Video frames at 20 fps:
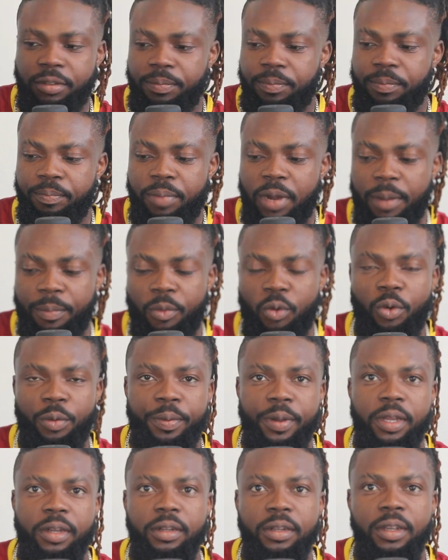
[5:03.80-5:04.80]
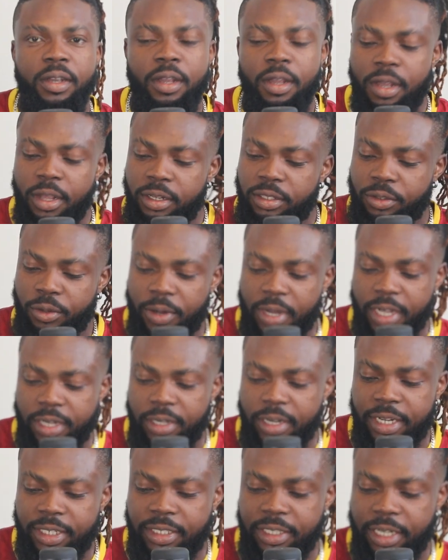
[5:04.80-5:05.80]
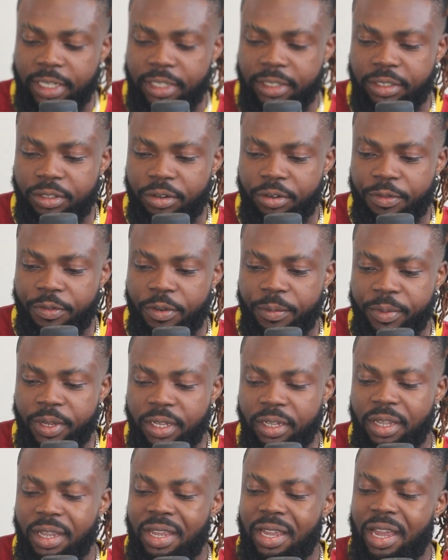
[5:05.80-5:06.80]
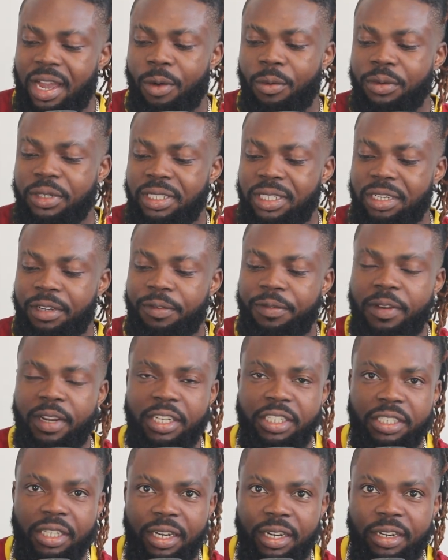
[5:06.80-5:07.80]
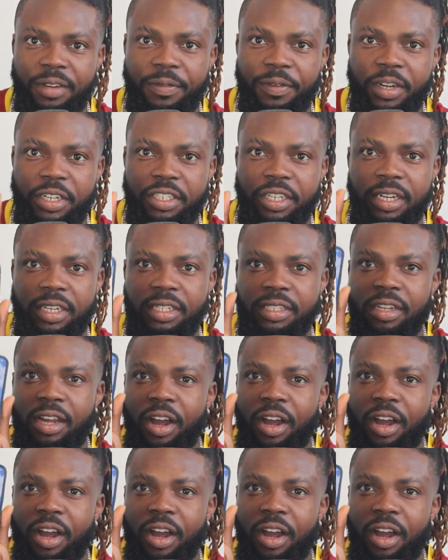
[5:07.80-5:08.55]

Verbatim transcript: just pop open. So I, that's not necessary for me. I wouldn't say the flashlight. The flashlight